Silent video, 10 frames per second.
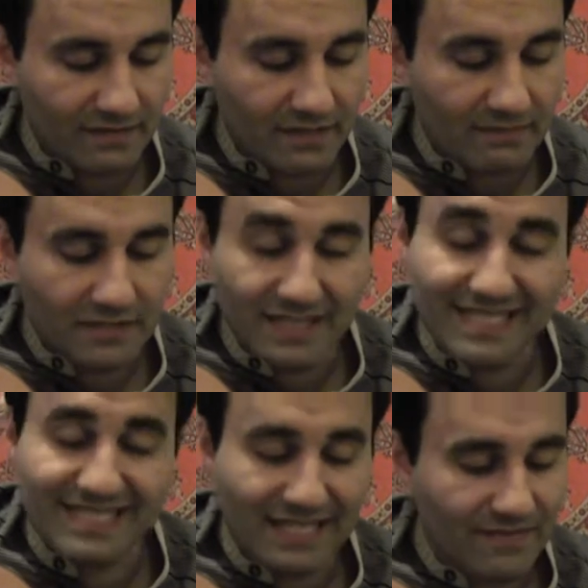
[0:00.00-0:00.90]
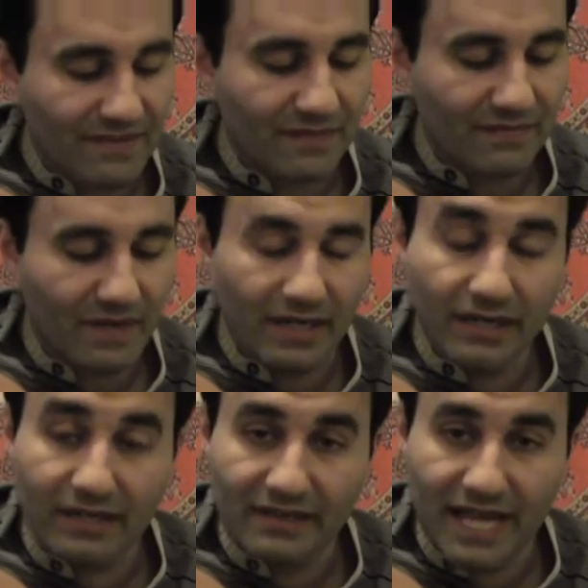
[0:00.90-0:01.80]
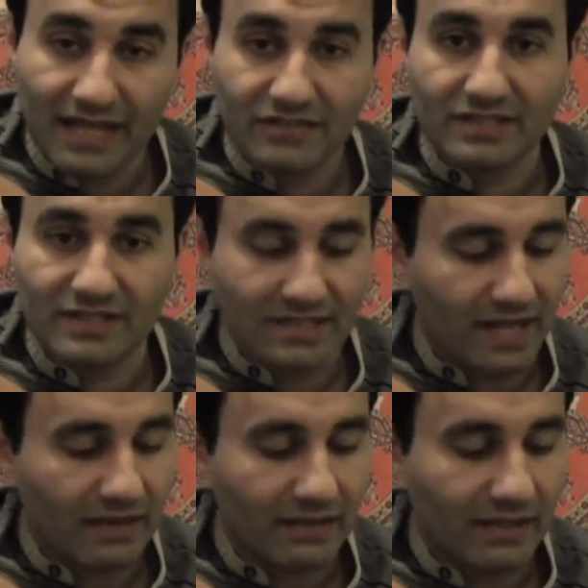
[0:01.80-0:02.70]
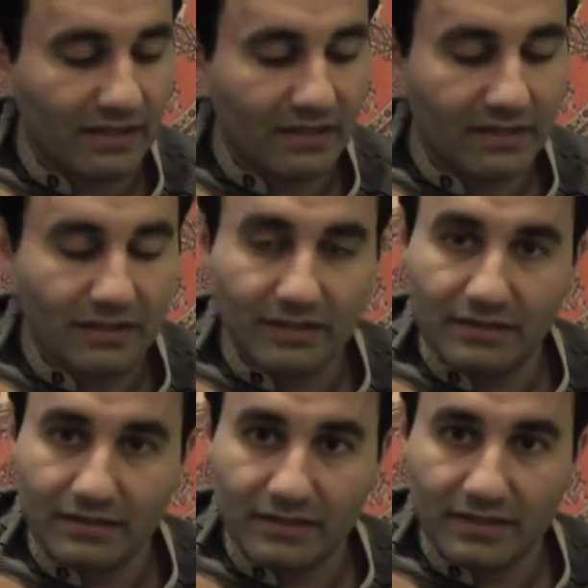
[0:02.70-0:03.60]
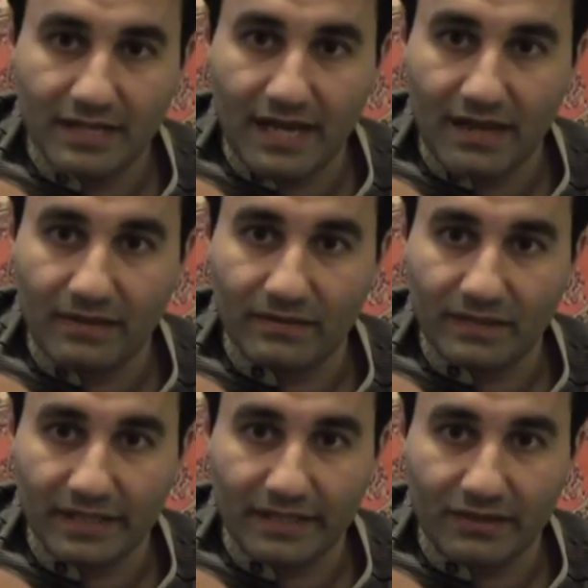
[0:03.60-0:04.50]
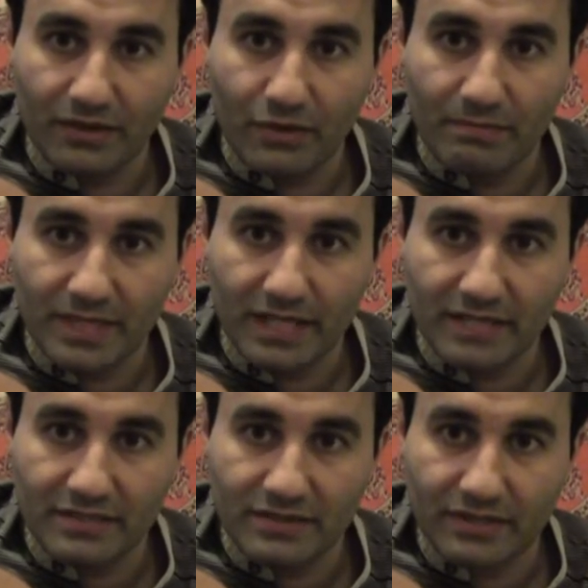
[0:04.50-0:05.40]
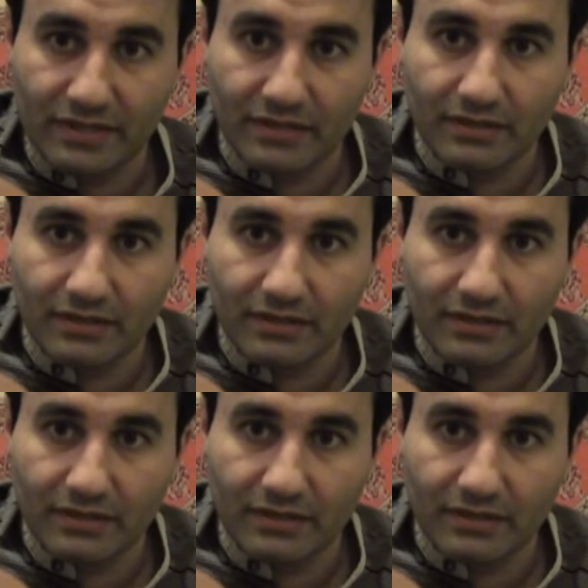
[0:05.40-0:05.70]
step to the 7th fret. That should sound now like your open A string.